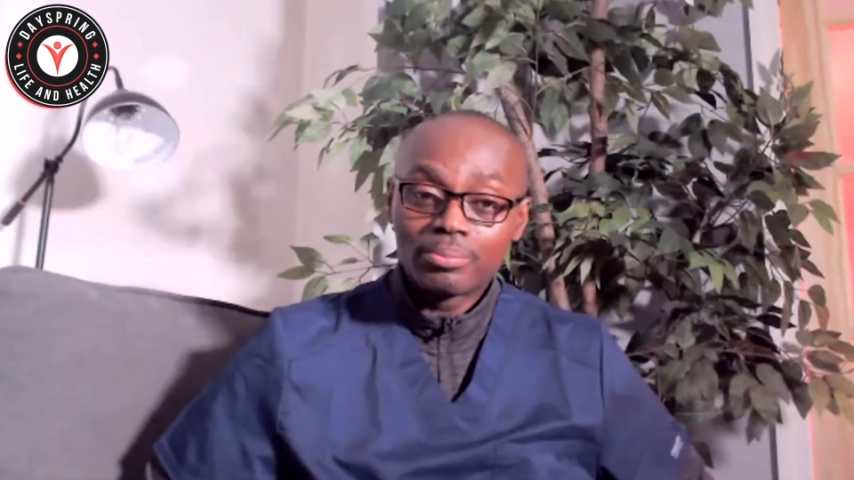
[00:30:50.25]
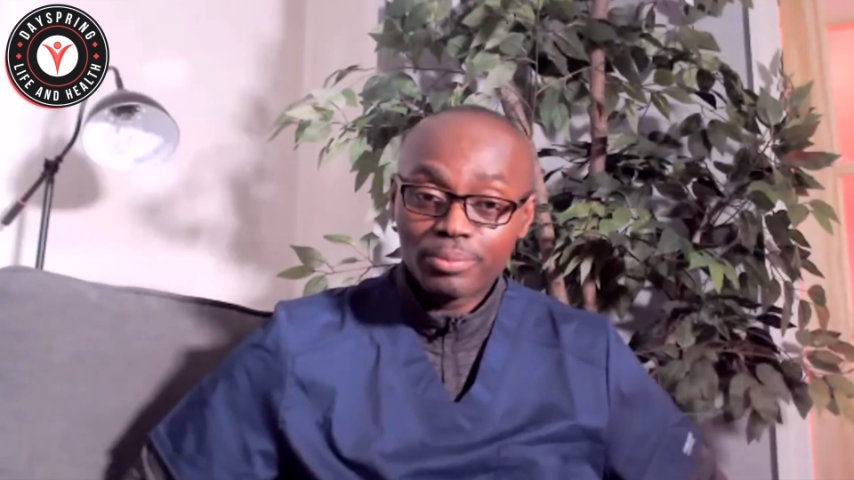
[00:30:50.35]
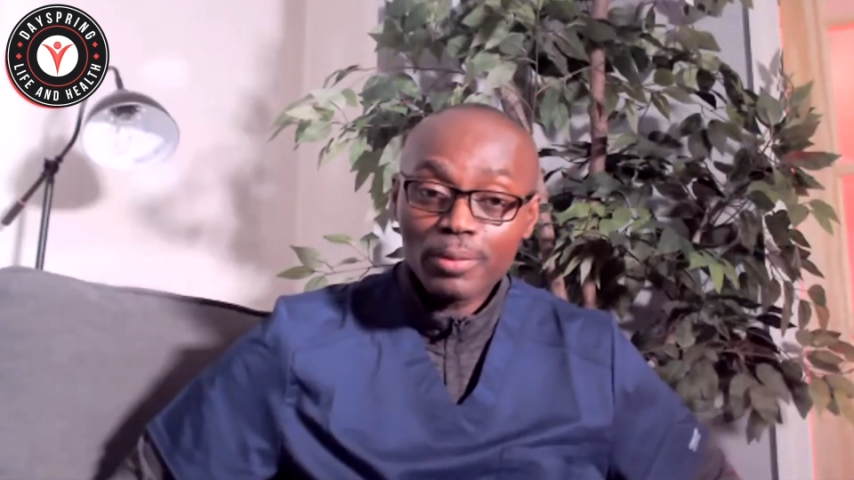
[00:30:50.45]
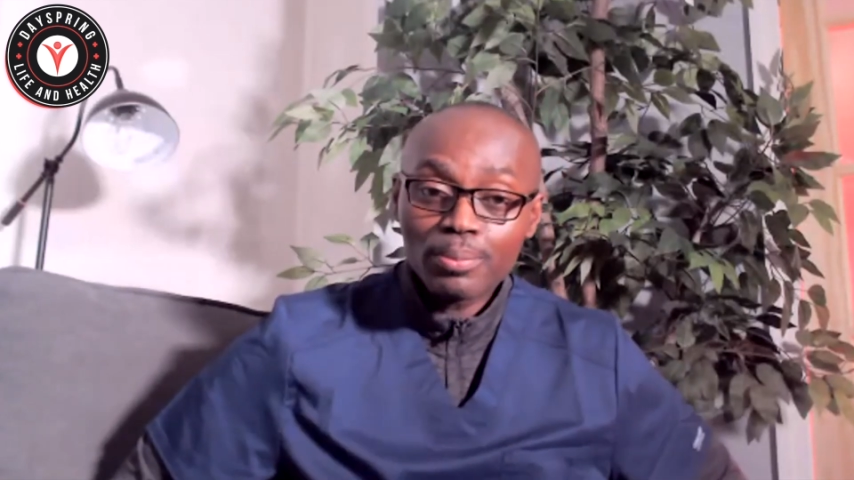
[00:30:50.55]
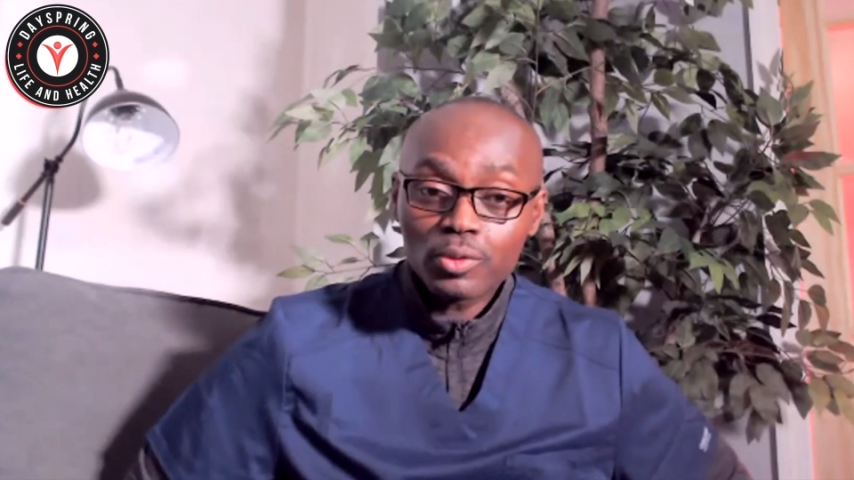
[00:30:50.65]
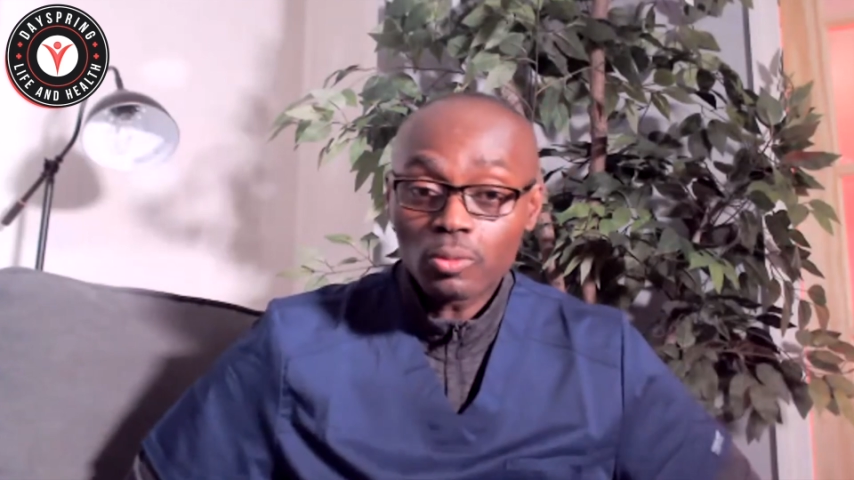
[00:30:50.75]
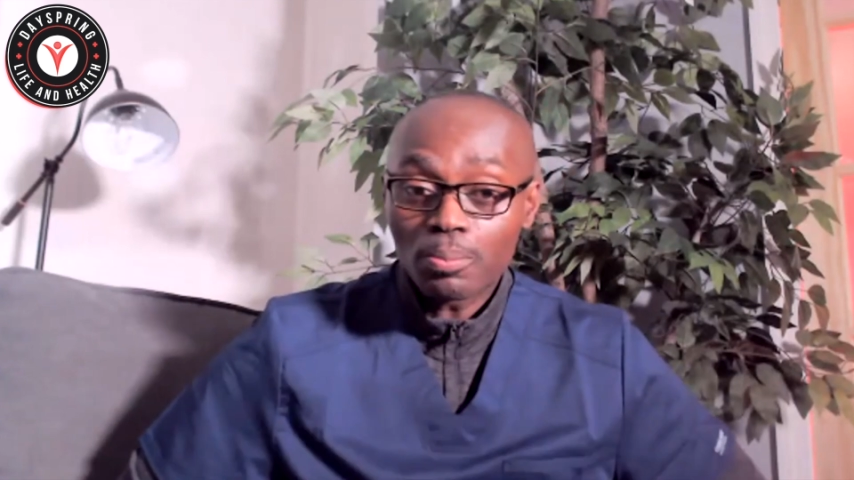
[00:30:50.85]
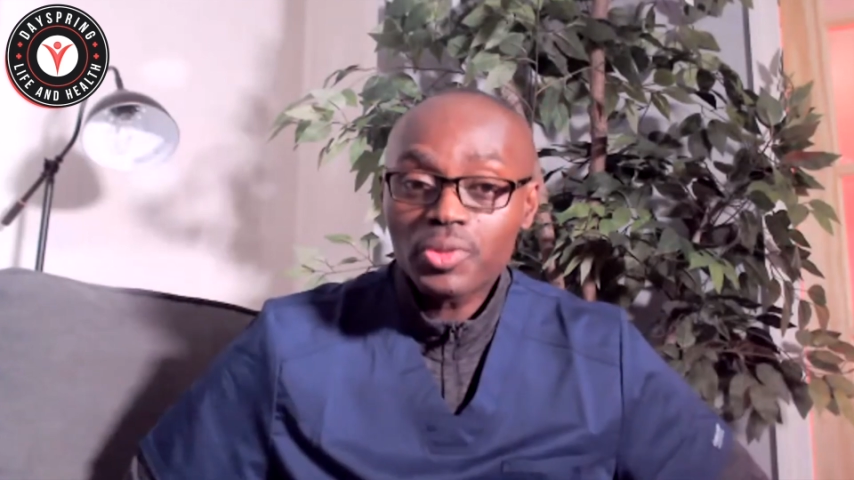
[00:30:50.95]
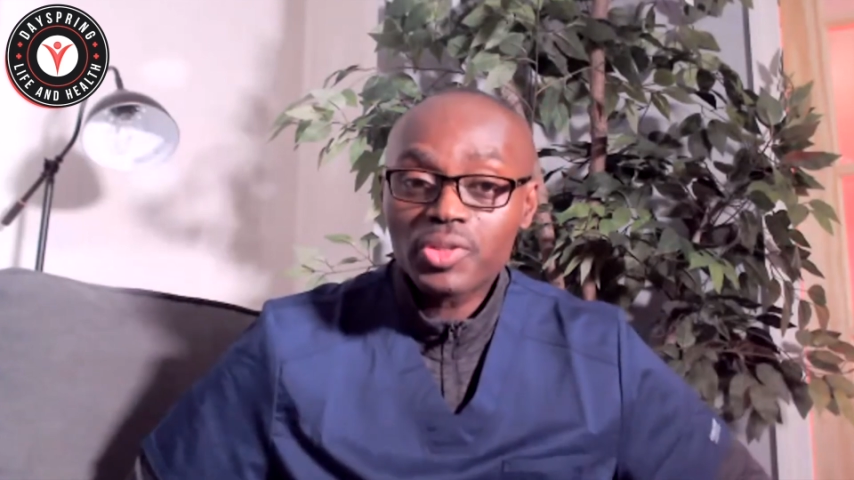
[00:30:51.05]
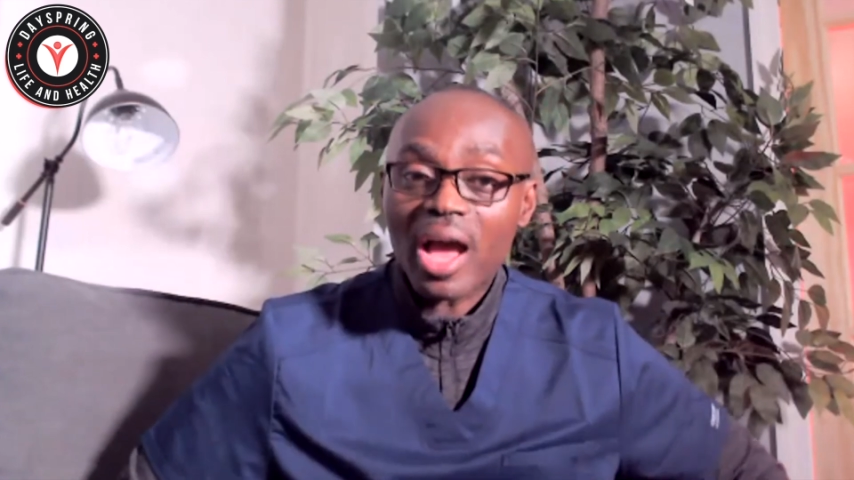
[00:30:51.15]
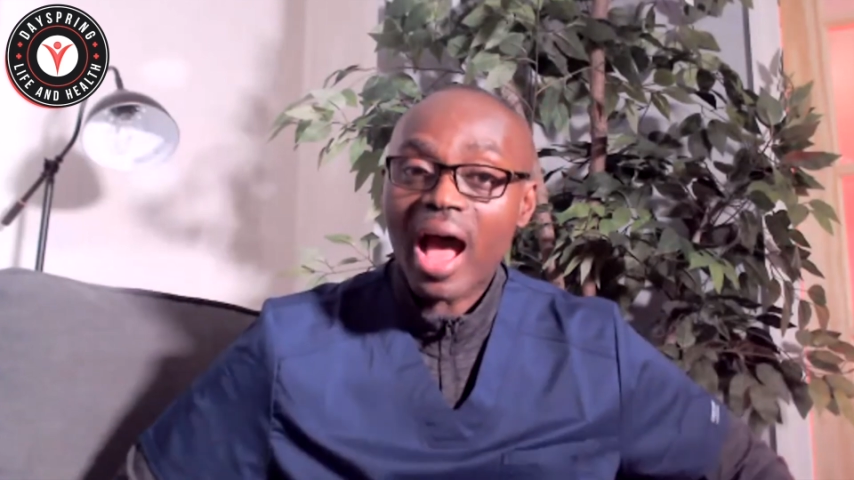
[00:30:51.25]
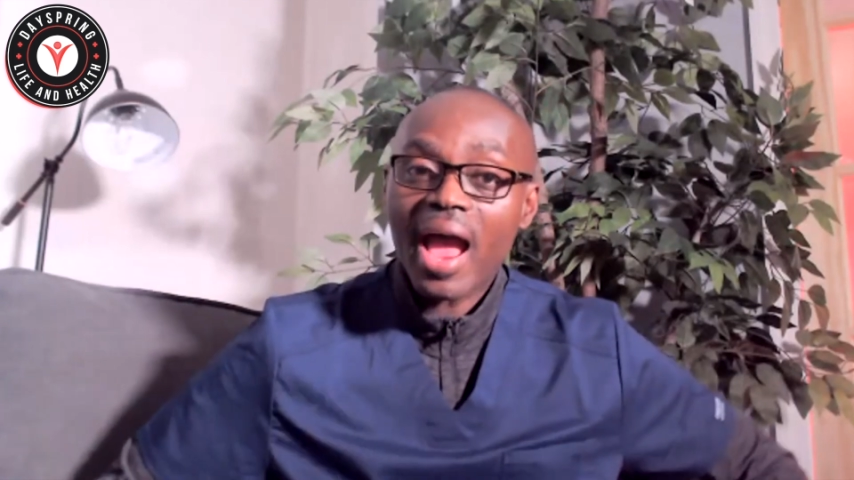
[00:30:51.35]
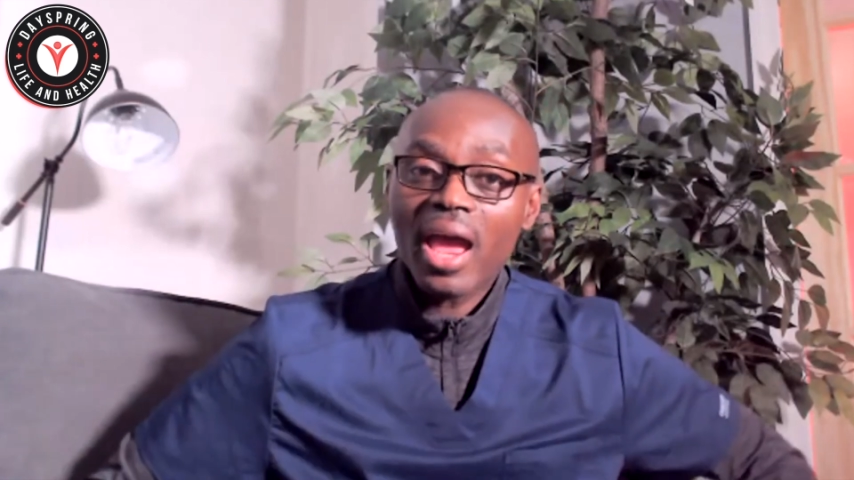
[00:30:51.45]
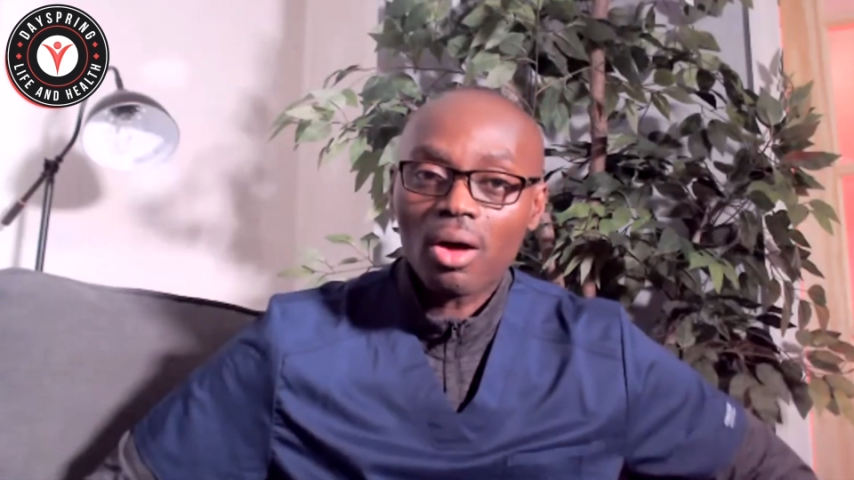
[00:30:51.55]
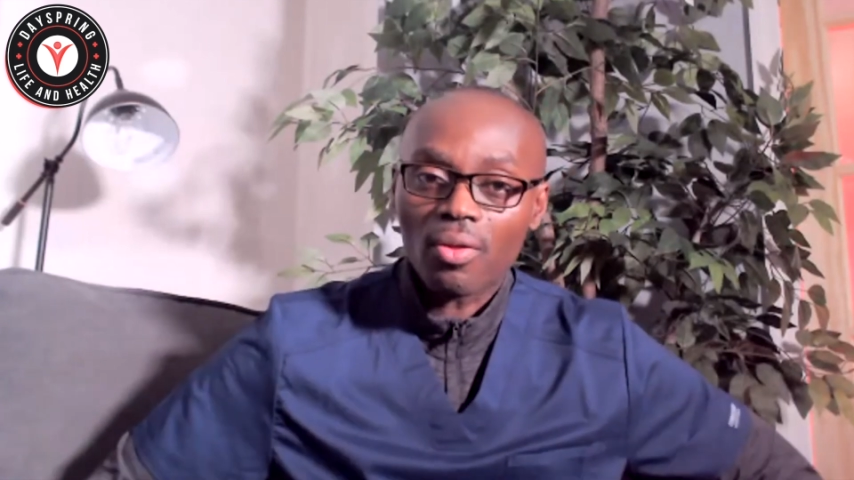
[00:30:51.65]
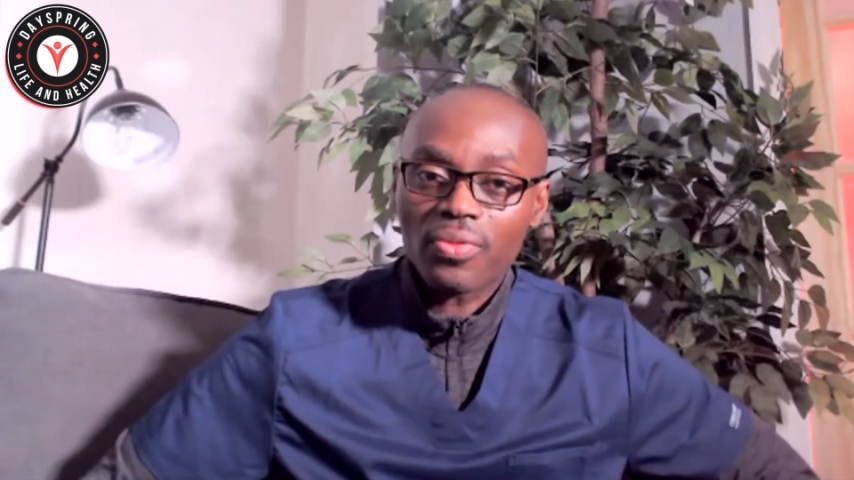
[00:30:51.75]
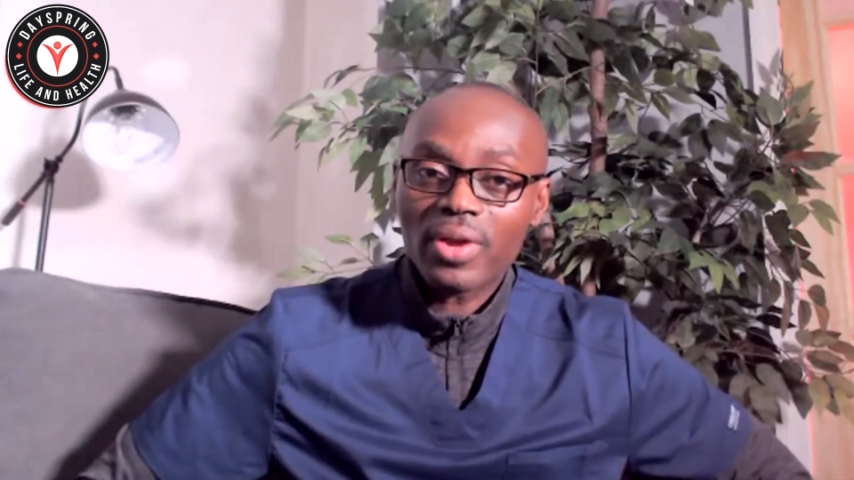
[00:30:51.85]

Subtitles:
people to boost their eye health,